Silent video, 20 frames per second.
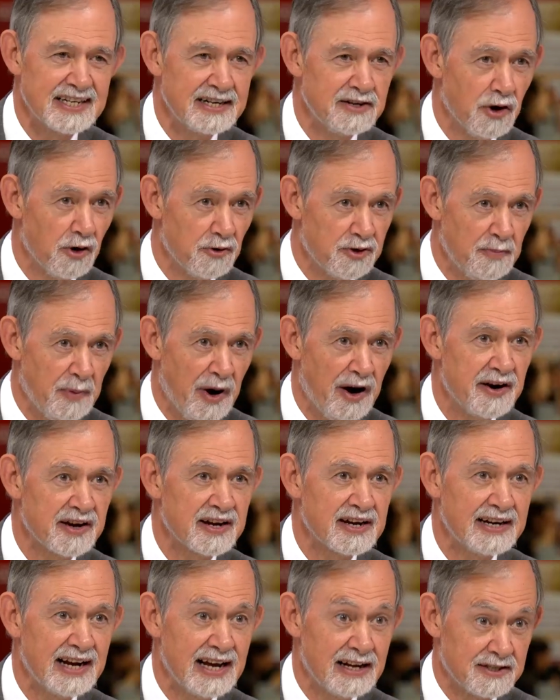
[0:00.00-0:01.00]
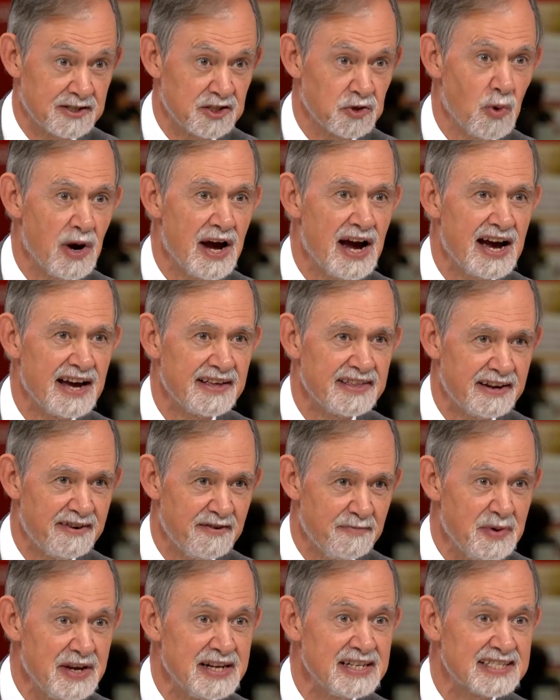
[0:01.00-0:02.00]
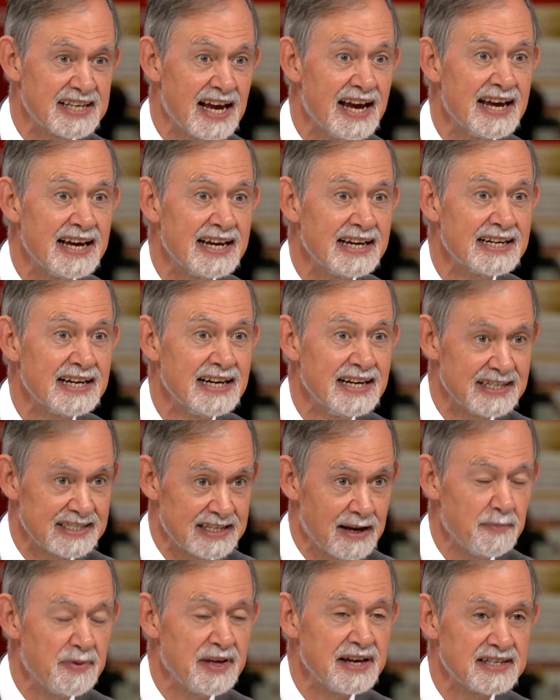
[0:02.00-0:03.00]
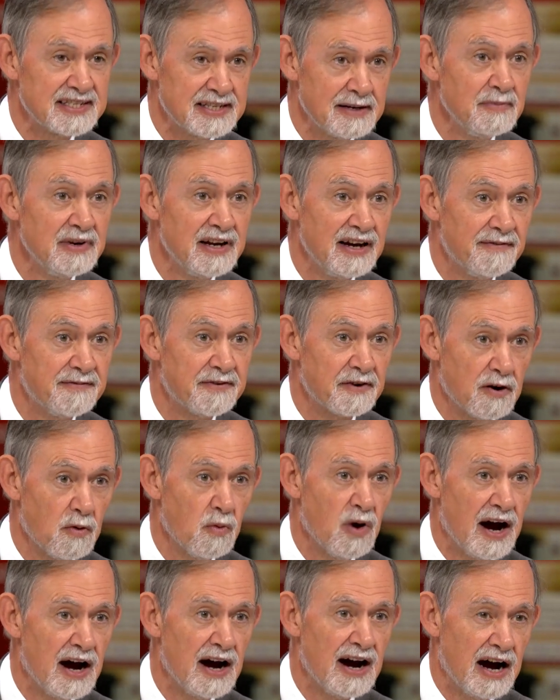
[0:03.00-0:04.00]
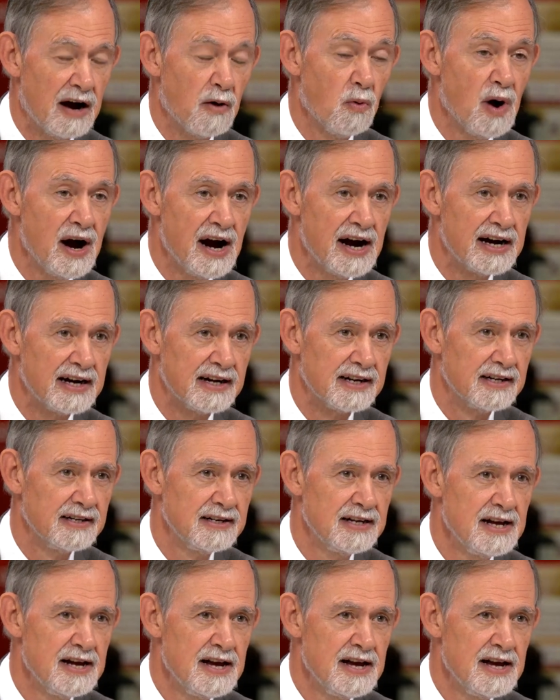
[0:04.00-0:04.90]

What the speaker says: in North America and elsewhere that have been saying something similar for a while.